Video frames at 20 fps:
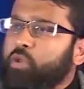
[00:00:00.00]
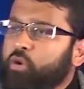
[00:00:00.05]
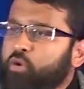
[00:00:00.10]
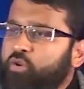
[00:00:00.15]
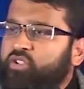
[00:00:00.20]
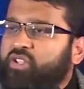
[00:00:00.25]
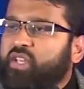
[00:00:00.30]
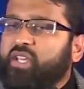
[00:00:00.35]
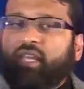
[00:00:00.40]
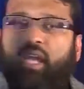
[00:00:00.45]

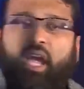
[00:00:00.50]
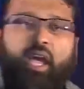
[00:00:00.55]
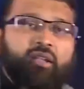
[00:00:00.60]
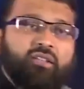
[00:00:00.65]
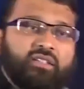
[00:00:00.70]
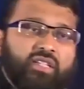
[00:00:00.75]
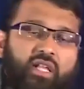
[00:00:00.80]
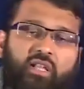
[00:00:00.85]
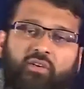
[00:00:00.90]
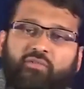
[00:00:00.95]
Music
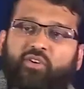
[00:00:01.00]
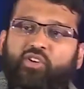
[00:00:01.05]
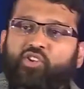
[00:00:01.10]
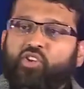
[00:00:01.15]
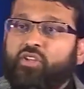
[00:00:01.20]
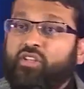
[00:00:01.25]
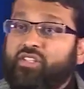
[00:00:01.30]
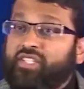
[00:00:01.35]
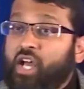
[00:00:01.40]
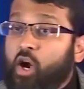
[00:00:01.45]
and
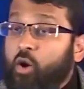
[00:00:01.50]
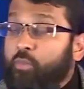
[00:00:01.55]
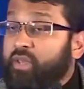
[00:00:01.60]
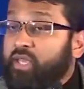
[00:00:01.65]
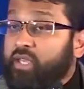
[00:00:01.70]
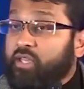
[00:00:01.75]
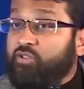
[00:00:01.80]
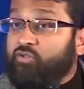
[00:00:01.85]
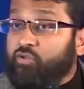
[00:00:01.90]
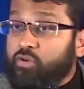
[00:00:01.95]
television is now
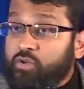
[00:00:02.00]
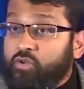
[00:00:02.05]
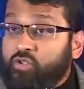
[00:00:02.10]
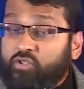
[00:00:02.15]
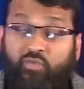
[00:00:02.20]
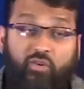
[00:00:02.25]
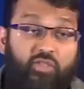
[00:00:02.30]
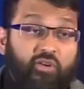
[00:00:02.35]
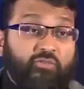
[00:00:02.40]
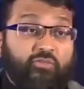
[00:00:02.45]
being
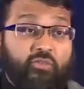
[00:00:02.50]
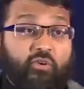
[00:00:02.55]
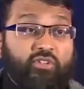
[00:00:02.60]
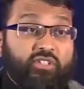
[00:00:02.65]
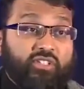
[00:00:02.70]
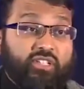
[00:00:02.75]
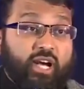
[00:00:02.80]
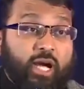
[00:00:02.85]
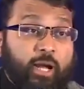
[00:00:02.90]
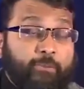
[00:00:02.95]
introduced for the
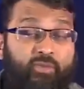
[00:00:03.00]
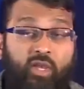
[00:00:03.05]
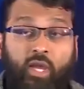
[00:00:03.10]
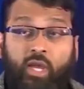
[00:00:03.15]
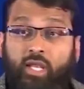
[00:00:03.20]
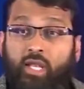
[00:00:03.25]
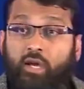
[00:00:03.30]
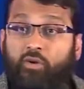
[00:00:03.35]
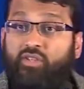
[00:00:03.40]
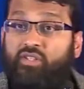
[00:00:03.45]
first time.
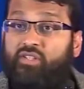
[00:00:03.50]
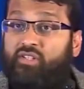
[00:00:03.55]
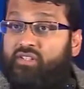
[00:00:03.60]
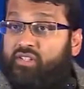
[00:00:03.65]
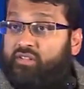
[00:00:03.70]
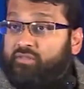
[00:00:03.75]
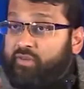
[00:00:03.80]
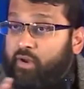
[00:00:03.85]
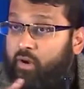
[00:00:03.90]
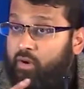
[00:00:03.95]
Now this
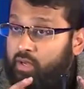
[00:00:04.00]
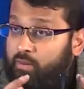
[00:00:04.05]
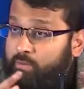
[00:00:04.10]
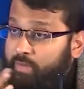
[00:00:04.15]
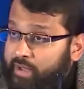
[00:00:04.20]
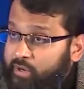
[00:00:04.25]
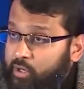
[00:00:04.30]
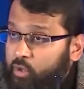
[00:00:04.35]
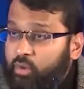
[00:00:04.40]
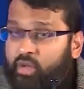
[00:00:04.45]
is a very
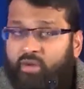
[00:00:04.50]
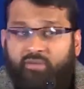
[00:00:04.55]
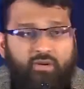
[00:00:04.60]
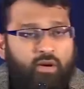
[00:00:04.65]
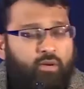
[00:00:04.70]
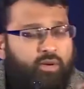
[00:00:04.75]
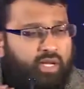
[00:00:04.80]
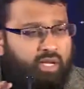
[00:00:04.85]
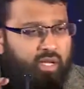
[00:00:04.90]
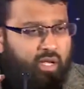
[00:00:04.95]
Bedouin,
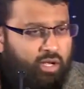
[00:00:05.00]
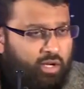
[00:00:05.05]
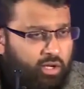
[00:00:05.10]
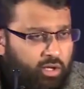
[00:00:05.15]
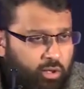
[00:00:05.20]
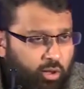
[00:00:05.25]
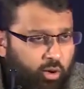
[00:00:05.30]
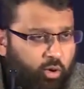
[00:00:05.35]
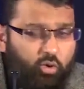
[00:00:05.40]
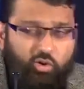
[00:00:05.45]
very
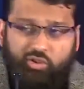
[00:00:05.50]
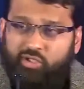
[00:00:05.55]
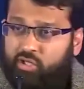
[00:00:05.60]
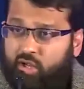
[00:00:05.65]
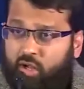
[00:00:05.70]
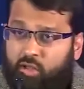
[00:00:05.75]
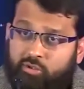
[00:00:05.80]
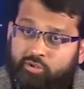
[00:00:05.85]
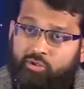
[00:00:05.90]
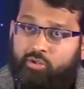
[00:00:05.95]
closed
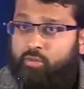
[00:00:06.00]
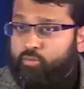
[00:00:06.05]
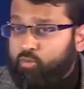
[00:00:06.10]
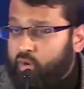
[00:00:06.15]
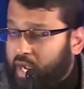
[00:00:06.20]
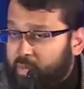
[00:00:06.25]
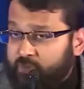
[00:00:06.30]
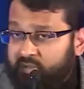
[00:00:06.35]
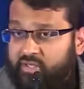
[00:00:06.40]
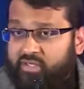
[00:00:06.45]
culture.
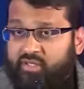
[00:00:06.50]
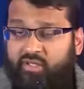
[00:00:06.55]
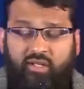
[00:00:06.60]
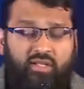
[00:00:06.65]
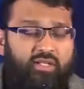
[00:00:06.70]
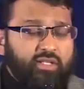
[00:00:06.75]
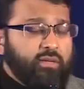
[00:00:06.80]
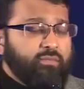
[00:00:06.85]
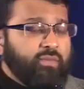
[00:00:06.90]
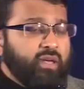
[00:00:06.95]
Perhaps it
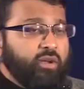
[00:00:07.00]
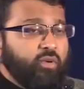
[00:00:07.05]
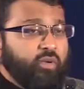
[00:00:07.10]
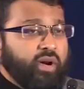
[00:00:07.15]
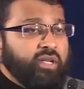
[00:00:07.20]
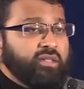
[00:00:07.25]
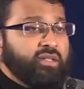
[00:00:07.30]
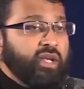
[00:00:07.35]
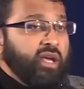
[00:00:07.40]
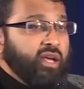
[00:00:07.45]
still is in many
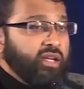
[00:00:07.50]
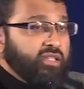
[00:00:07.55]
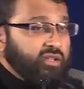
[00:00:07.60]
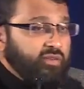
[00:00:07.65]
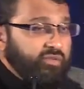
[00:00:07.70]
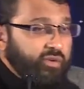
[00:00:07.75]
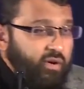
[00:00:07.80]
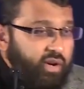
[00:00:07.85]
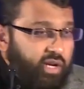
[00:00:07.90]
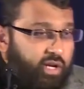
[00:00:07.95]
ways. It's
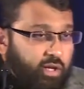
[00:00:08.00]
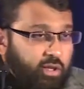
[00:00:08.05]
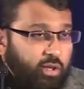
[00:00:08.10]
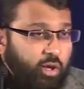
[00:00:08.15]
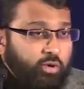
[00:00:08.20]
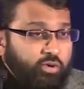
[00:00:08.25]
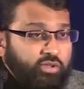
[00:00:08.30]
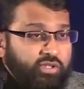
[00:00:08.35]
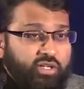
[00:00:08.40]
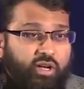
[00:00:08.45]
a very
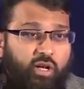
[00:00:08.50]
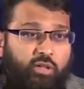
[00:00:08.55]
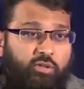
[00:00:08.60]
closed